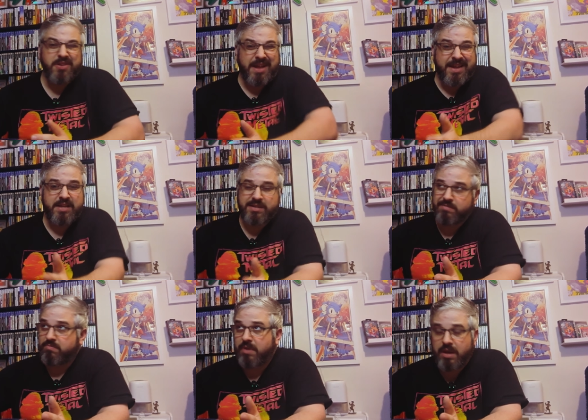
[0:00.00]
So I
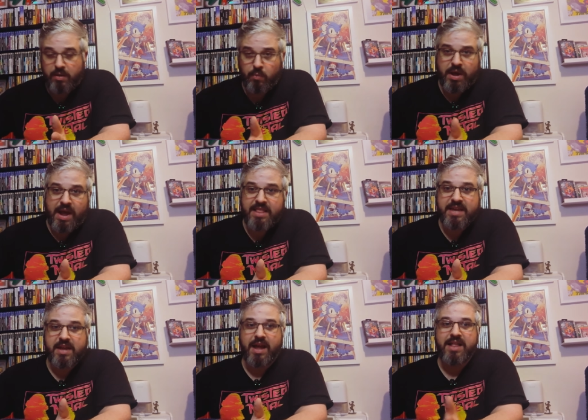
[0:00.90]
guess what I
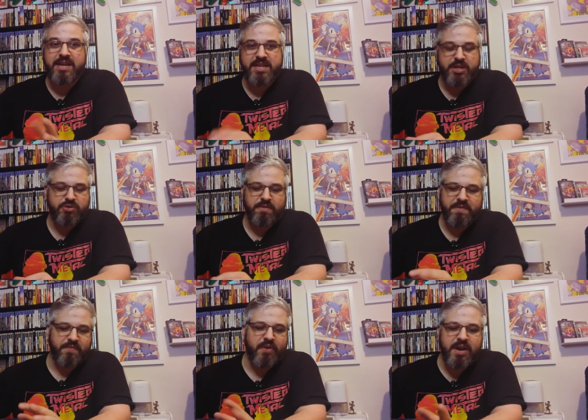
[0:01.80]
like I like to get
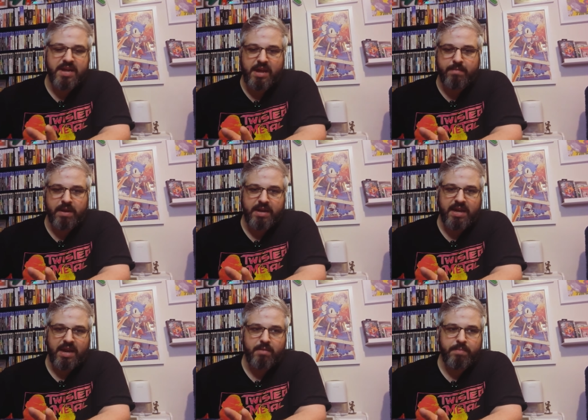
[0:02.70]
trophies for any game that I
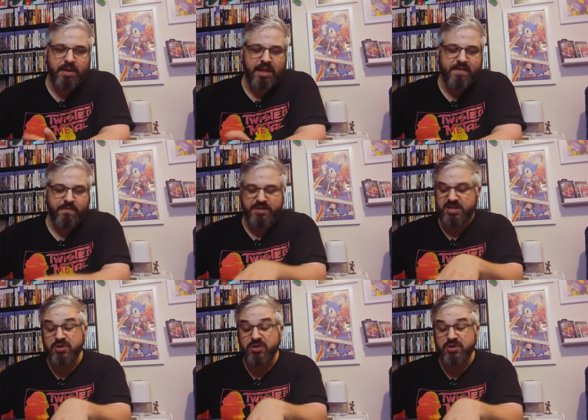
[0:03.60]
can, but like for